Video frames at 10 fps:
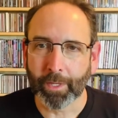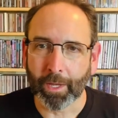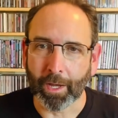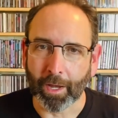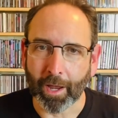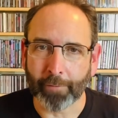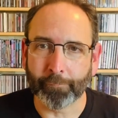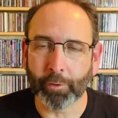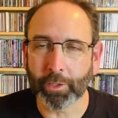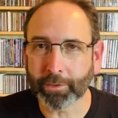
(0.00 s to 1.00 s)
Uh, I
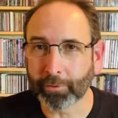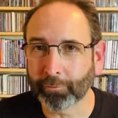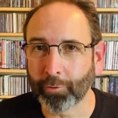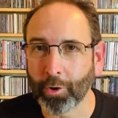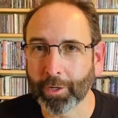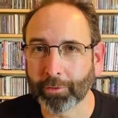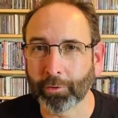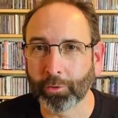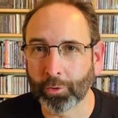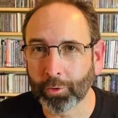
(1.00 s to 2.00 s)
feel like this song is a
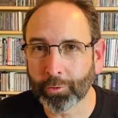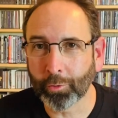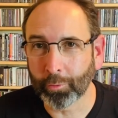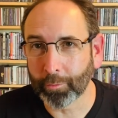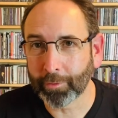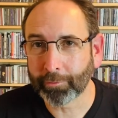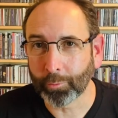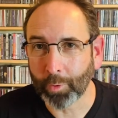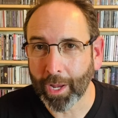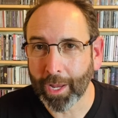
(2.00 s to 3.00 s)
good chorus
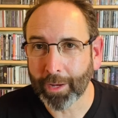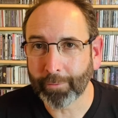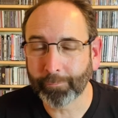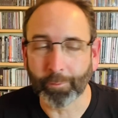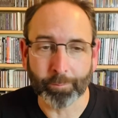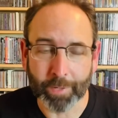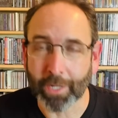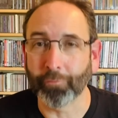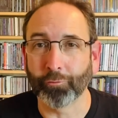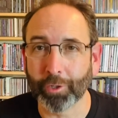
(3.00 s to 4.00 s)
away from
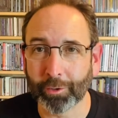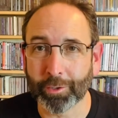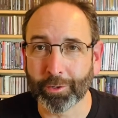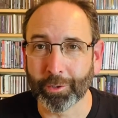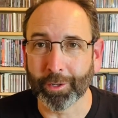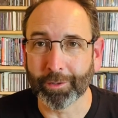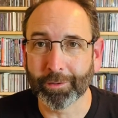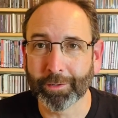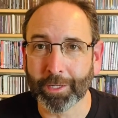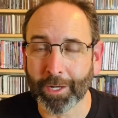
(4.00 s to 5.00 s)
being really good,
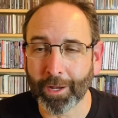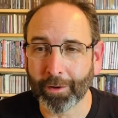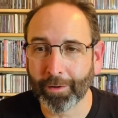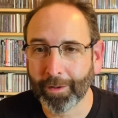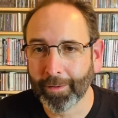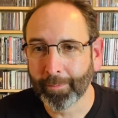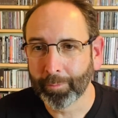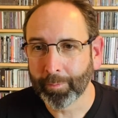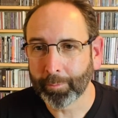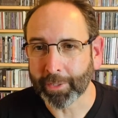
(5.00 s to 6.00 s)
you know,
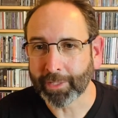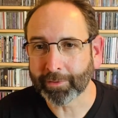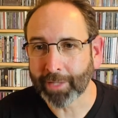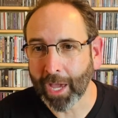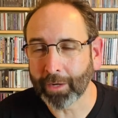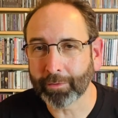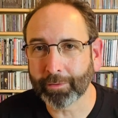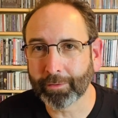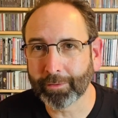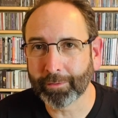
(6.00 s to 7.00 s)
but it's not.
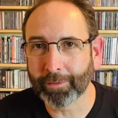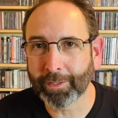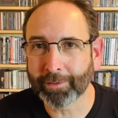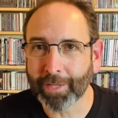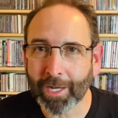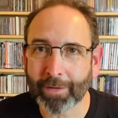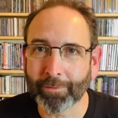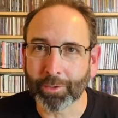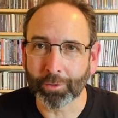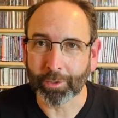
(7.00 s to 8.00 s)
It's not
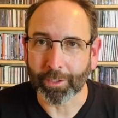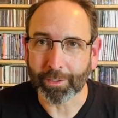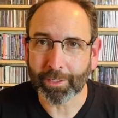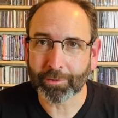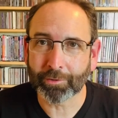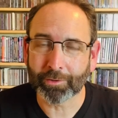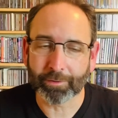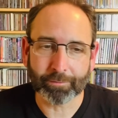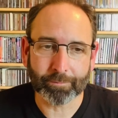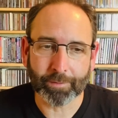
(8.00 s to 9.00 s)
even good. It's
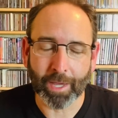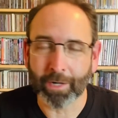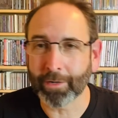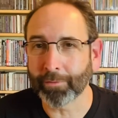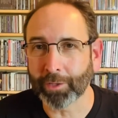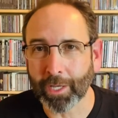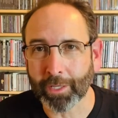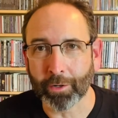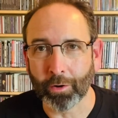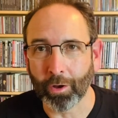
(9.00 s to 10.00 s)
just I don't even like
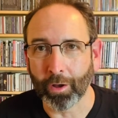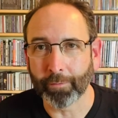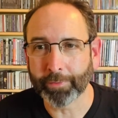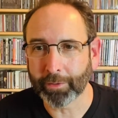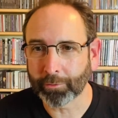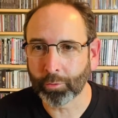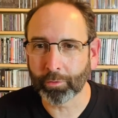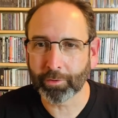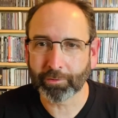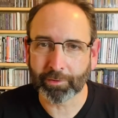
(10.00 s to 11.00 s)
it at all. The
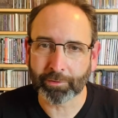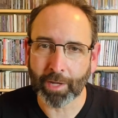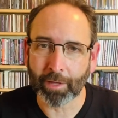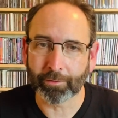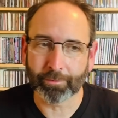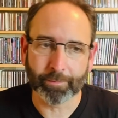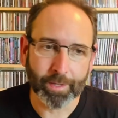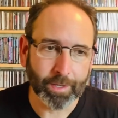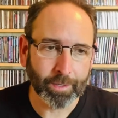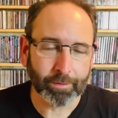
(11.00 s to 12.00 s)
chorus just sounds
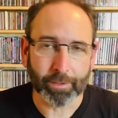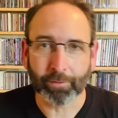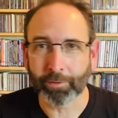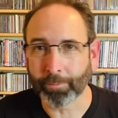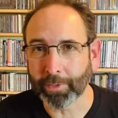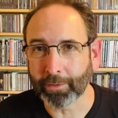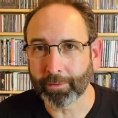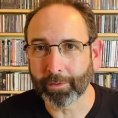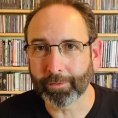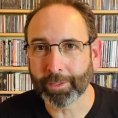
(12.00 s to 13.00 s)
like something
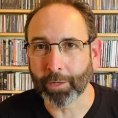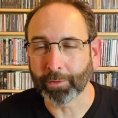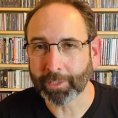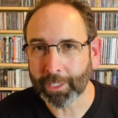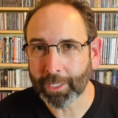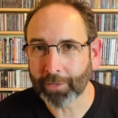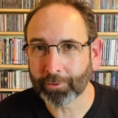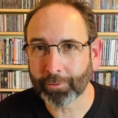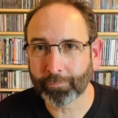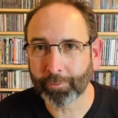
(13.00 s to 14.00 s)
you know a teenager
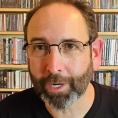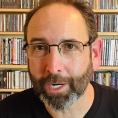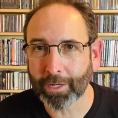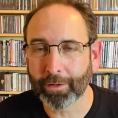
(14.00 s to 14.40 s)
could write.